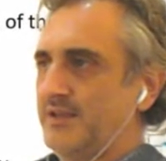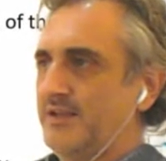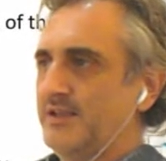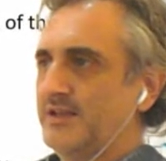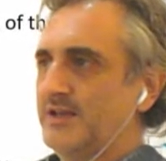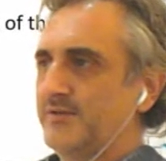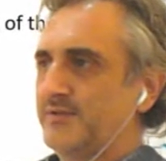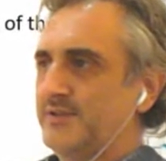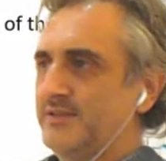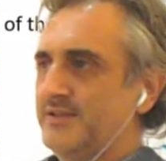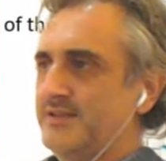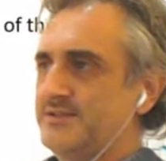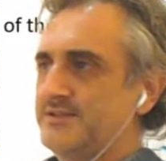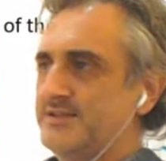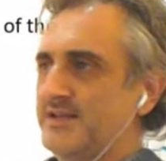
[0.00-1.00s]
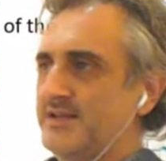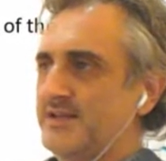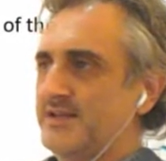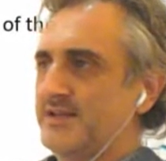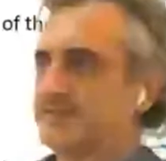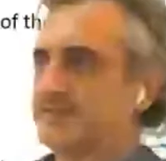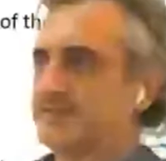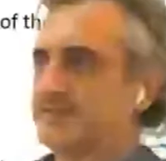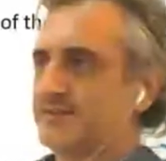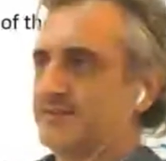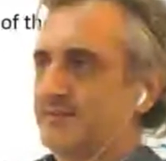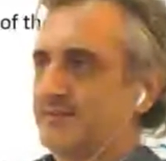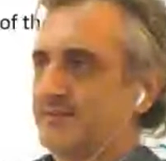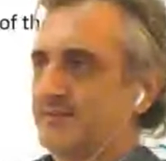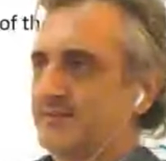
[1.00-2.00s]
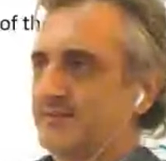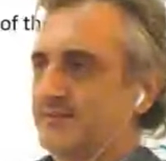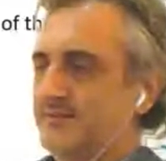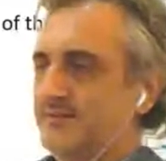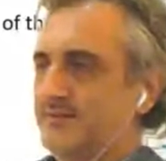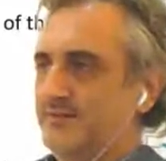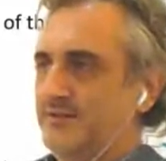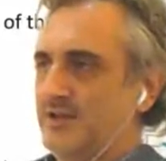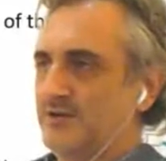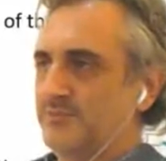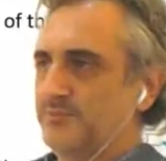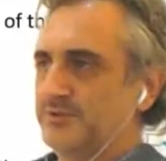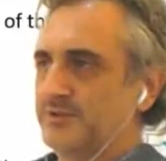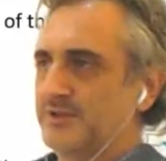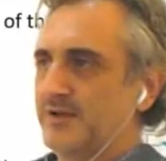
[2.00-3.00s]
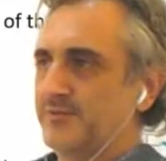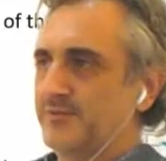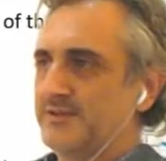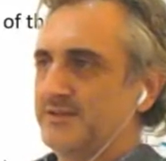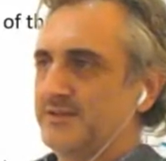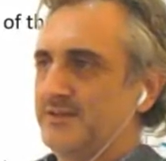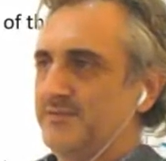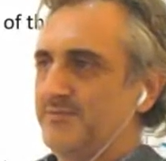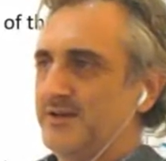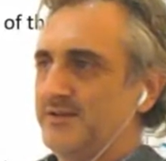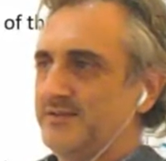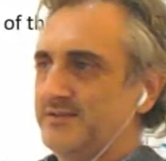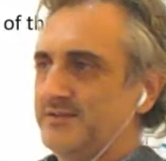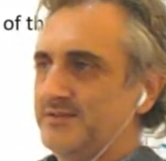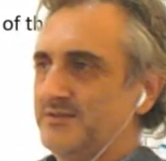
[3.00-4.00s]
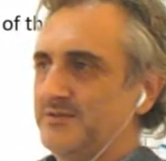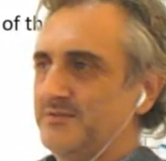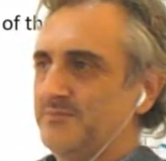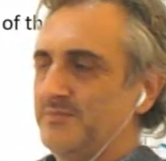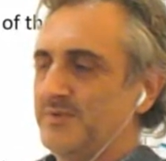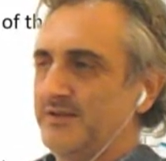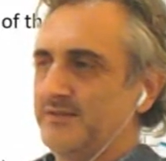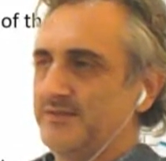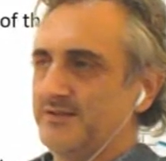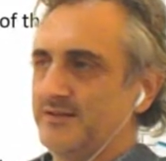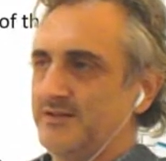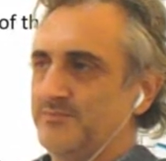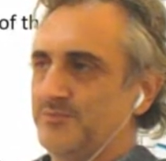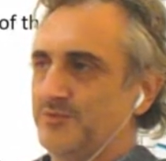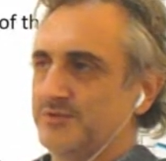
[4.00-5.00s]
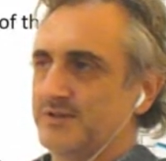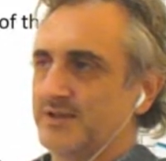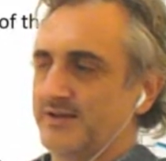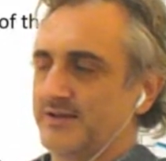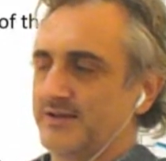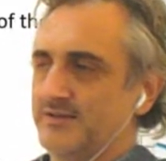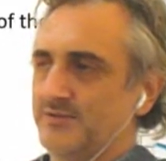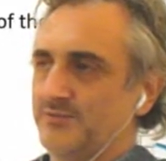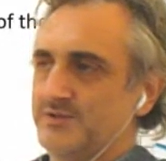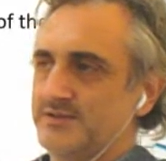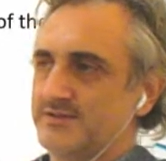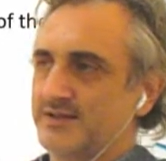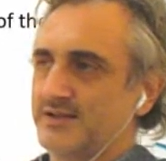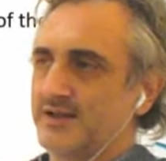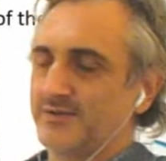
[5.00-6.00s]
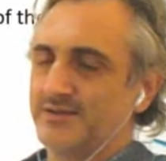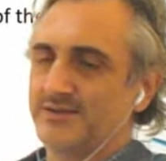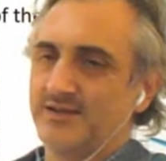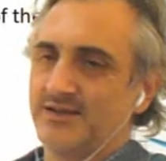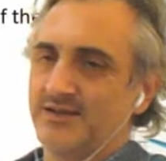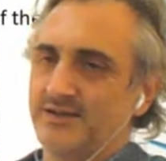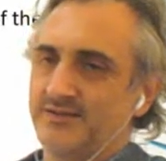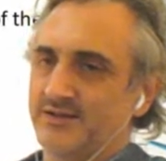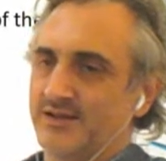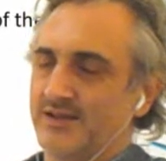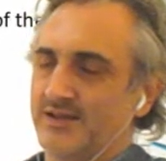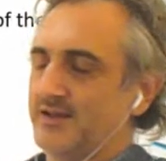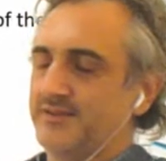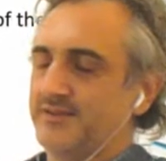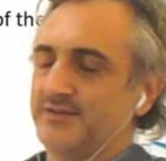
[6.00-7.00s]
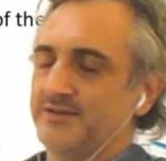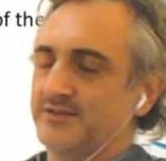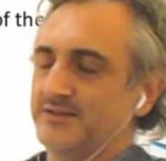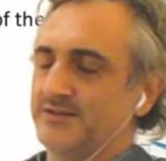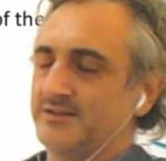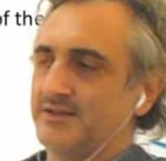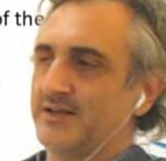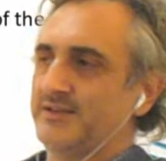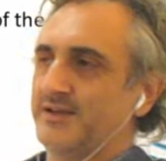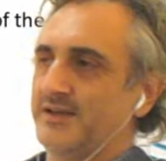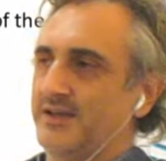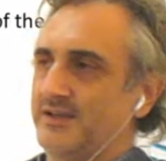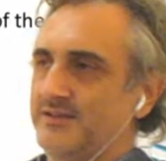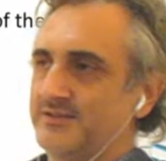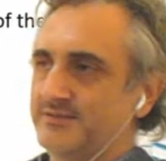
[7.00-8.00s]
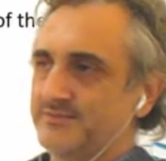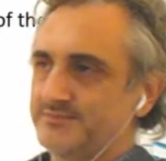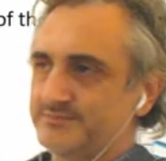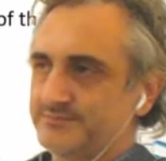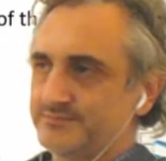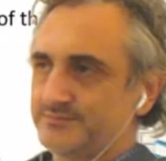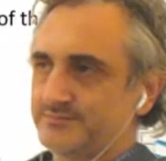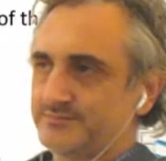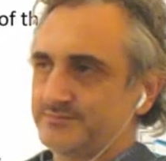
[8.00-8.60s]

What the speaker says: The gaining current is just the output current divided by the input current, which is the current at the gate.